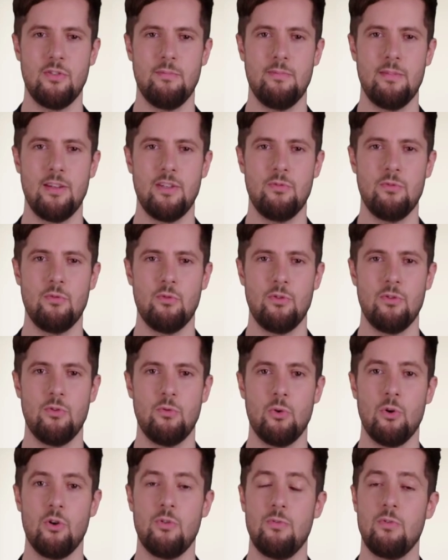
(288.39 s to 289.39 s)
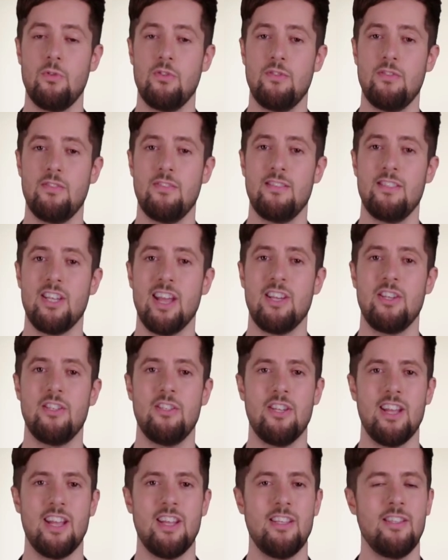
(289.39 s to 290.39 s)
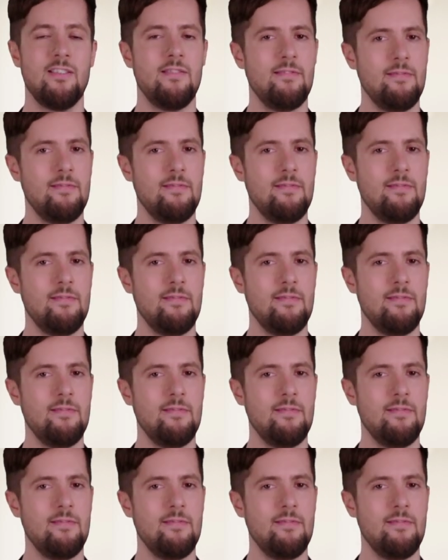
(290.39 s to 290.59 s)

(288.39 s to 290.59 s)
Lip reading: might ruin one person's entire day.